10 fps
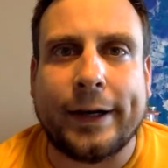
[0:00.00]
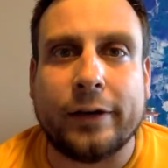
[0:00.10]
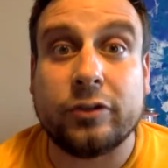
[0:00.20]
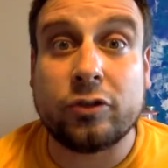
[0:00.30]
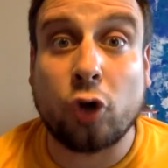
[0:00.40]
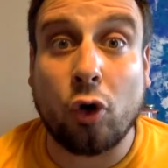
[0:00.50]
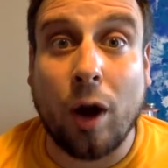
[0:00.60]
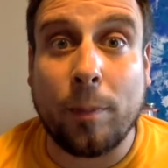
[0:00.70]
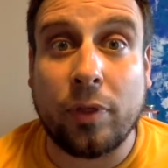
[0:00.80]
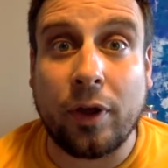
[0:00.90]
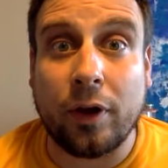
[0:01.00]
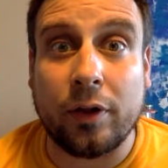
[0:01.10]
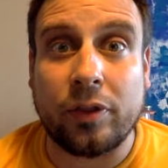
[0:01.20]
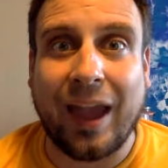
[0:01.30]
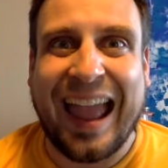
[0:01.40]
stir up
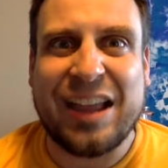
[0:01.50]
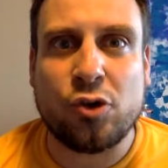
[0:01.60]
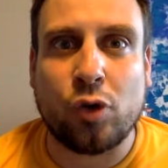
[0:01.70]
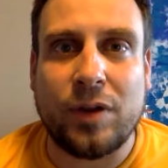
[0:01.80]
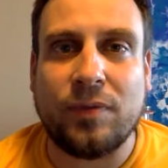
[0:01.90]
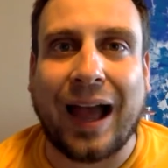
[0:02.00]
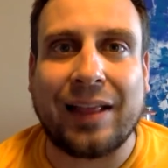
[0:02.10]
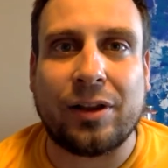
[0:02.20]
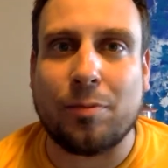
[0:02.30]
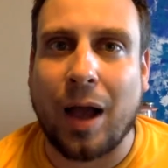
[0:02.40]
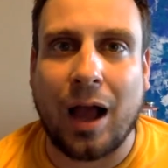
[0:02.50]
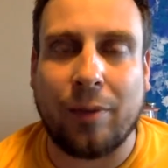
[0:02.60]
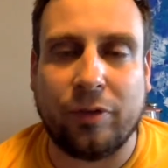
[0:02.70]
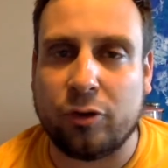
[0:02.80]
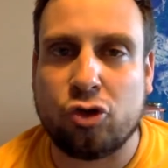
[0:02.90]
the angry, violent
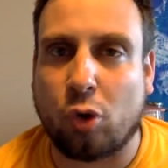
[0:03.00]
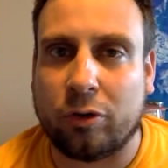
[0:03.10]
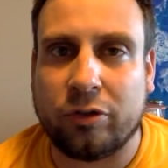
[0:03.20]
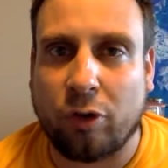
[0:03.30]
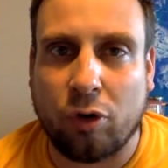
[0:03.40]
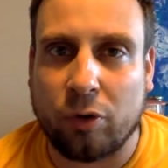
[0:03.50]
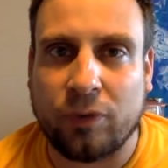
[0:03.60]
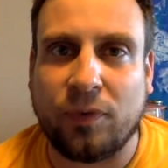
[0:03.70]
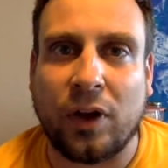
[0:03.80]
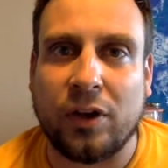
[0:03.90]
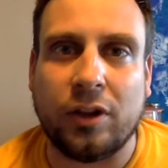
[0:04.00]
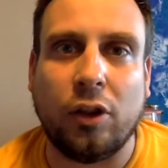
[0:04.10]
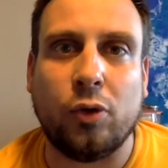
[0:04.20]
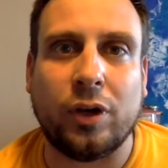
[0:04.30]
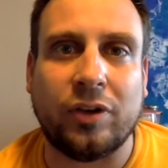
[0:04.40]
mobs, the George Soros-funded
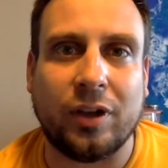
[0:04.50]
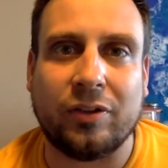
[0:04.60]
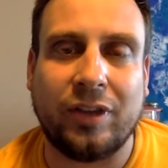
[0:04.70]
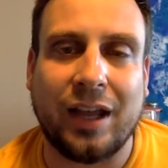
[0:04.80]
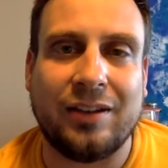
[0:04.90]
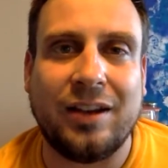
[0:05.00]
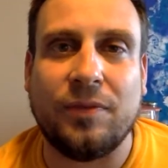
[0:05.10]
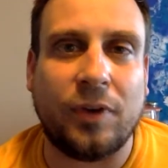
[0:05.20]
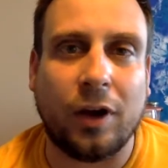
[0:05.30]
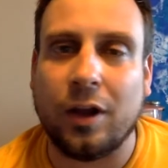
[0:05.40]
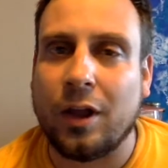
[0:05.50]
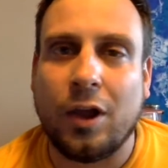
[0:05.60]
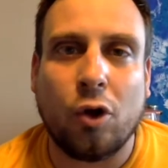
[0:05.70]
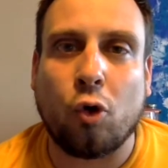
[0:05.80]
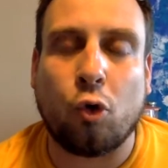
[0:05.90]
lunatics, the Antifa
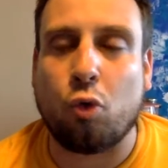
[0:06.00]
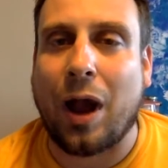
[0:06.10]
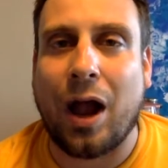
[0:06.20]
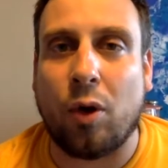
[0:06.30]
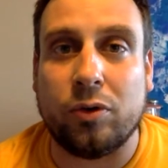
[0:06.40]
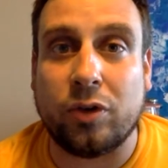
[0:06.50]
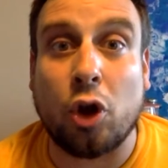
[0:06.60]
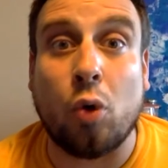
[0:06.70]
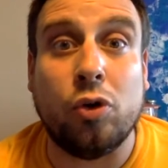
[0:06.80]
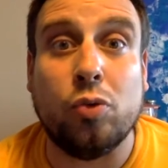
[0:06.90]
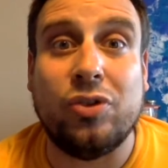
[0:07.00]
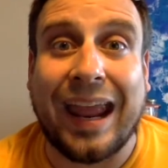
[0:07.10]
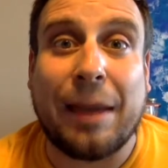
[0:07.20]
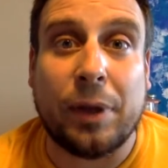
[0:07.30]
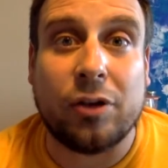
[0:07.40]
crowd to go do
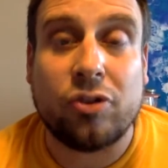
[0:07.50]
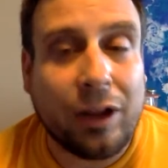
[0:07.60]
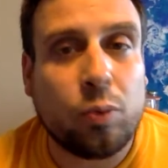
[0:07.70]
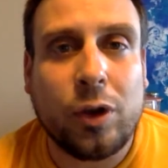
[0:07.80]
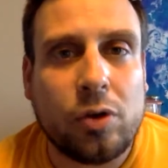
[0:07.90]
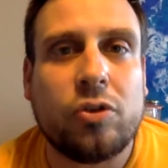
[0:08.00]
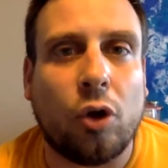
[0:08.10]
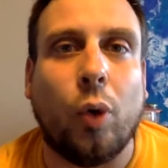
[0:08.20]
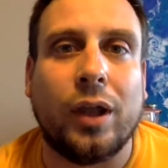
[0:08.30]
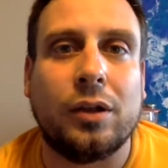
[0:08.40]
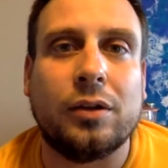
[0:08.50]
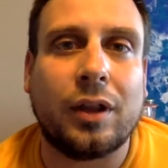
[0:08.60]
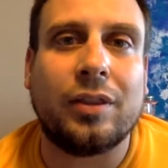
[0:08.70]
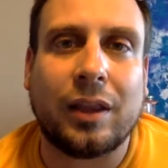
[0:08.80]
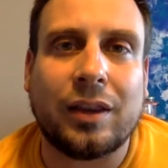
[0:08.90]
damage. That's what you're doing.
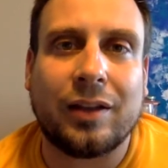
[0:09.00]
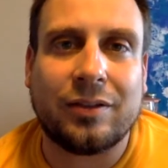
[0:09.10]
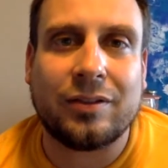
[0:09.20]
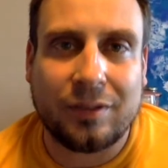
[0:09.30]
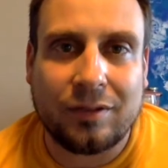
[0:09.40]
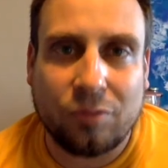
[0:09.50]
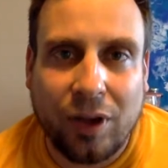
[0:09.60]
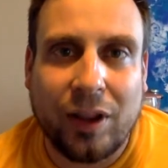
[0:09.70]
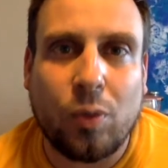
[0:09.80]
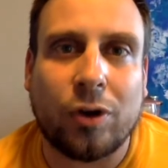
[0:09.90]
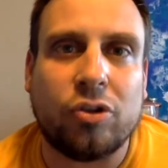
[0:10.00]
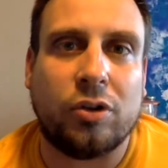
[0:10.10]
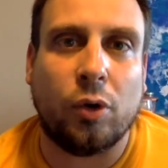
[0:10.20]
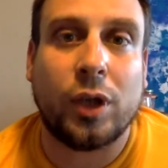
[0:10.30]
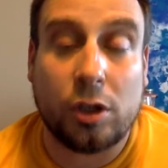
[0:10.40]
That's really what you're
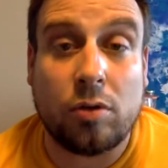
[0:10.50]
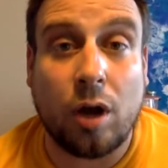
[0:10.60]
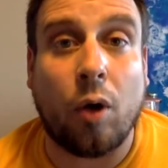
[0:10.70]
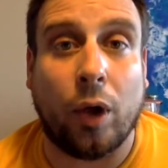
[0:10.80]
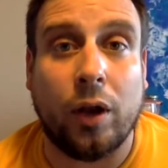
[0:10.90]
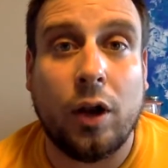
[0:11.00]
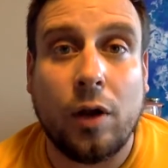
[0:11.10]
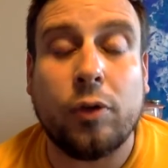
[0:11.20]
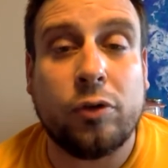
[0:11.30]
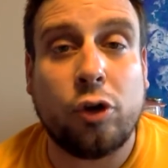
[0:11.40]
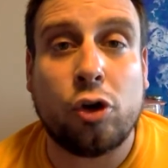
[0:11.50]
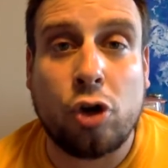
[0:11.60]
doing, and you know it. Those are your